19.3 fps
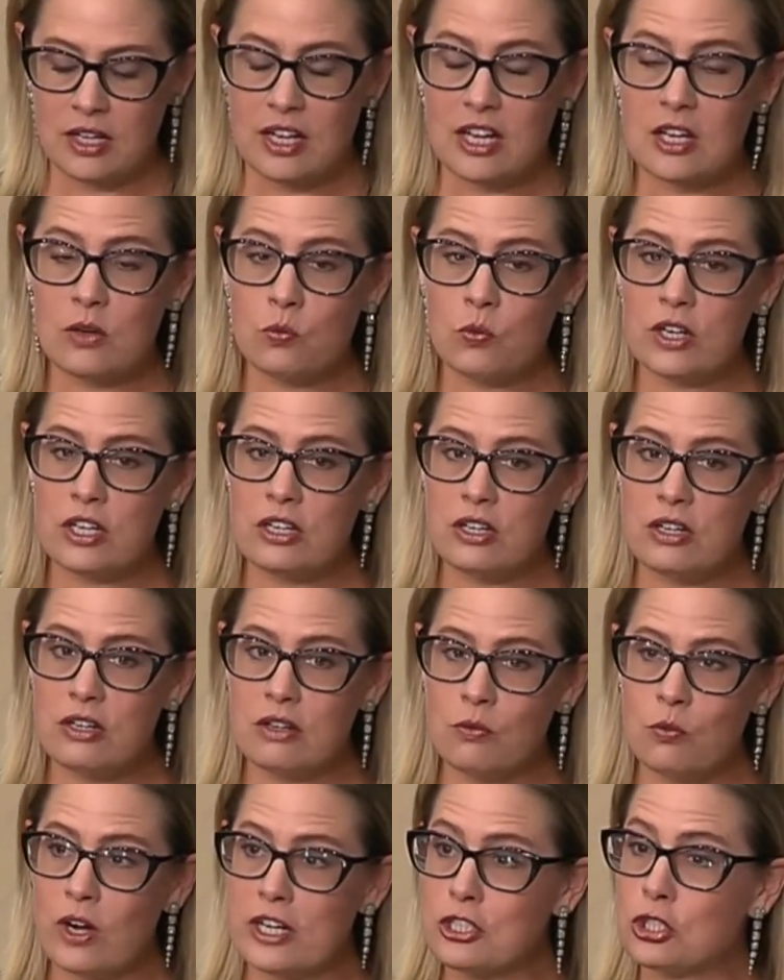In
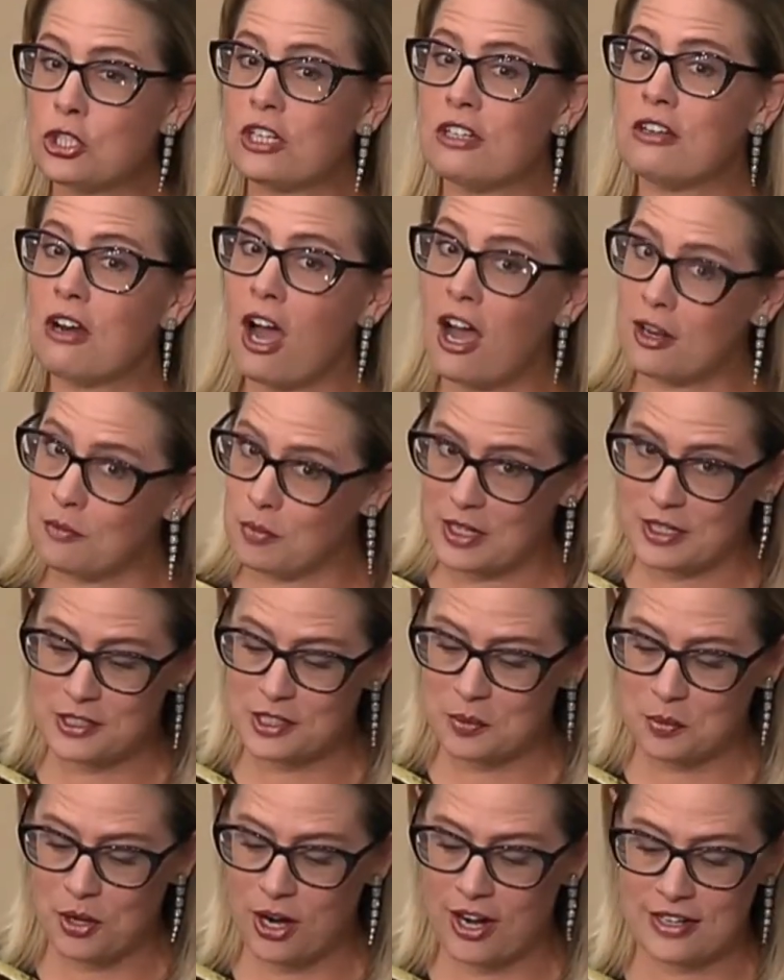what should not be a
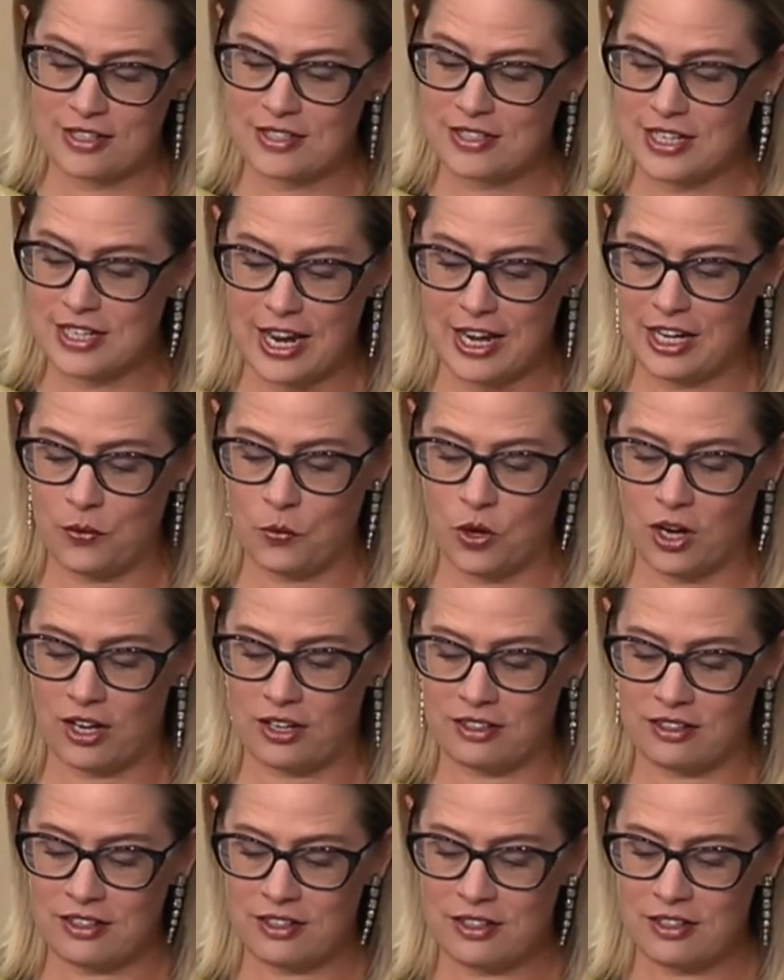surprise
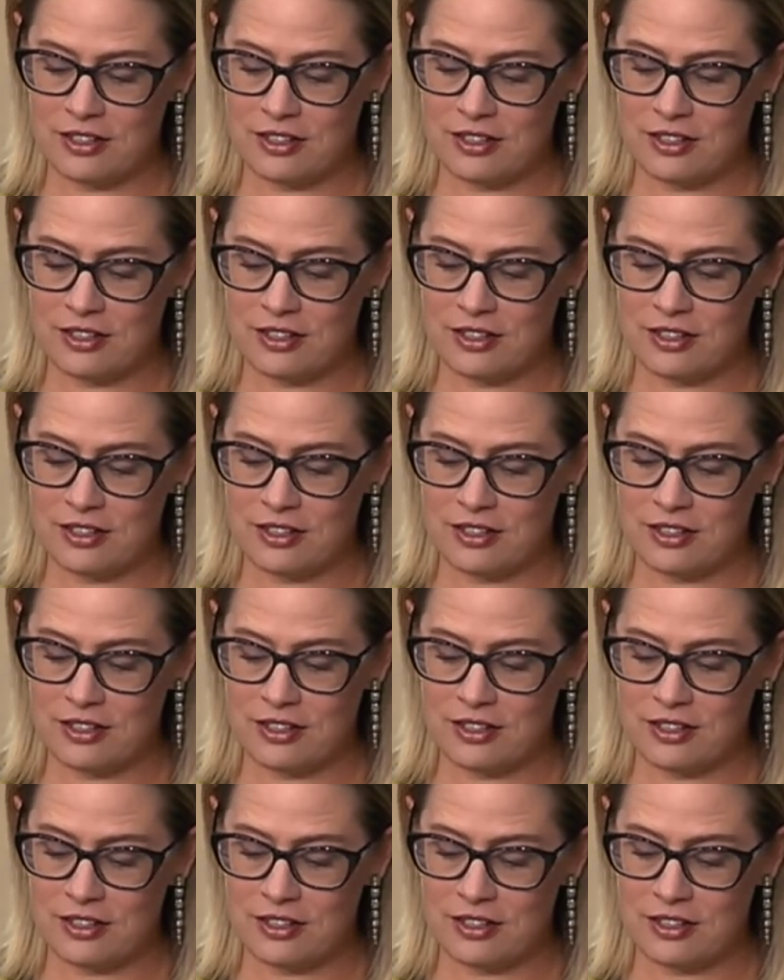anyone,